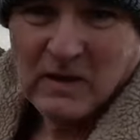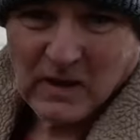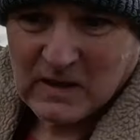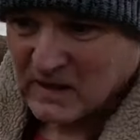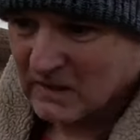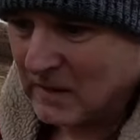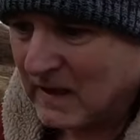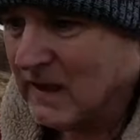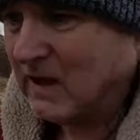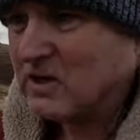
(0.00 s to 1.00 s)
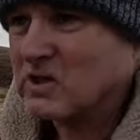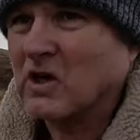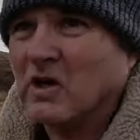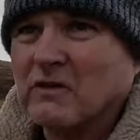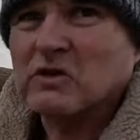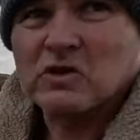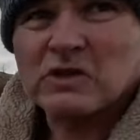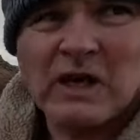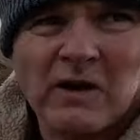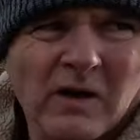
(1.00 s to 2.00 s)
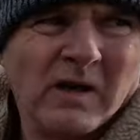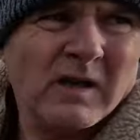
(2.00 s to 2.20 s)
19 men lost their lives just here.